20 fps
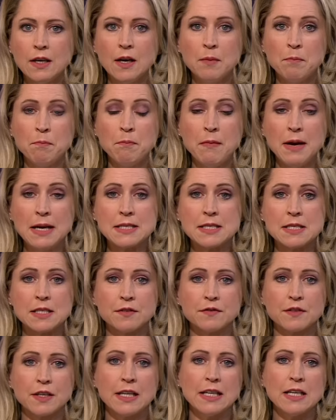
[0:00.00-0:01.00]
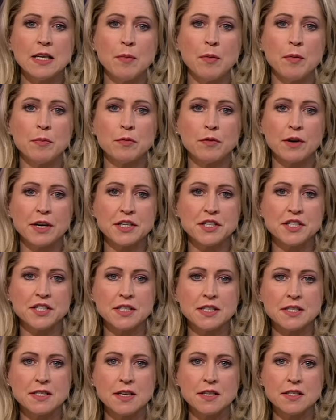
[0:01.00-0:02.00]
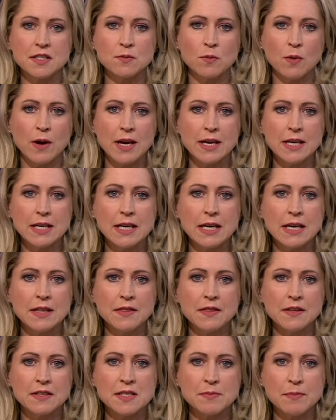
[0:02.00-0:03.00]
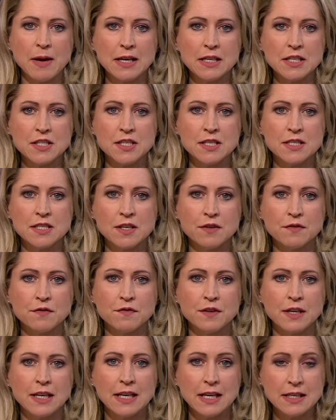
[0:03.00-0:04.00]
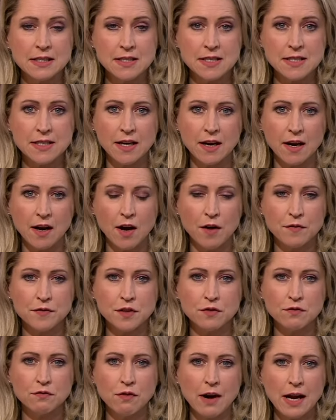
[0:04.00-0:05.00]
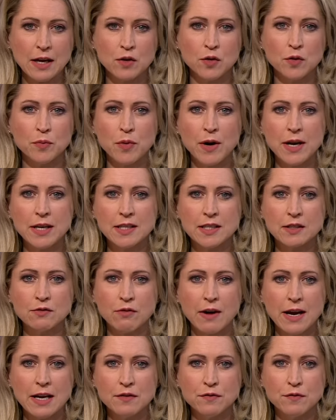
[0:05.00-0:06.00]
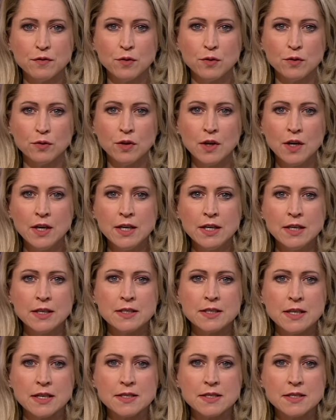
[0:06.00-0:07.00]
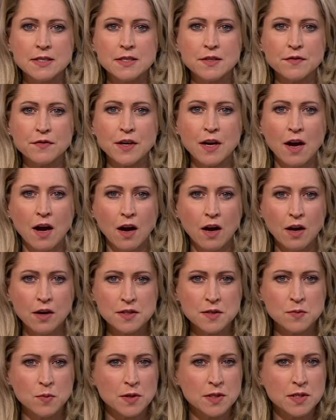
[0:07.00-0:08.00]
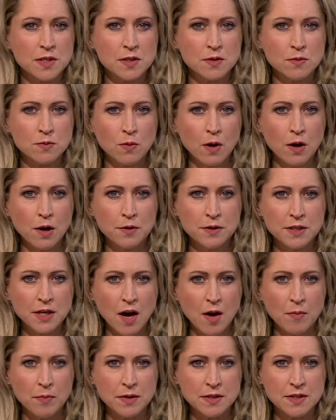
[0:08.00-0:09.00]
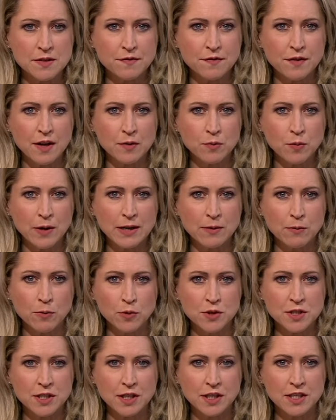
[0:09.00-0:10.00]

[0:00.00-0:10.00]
A massive clean-up operation is underway in the Spanish city of Valencia after record-breaking rainfall. Dozens of cars were swallowed up as floodway water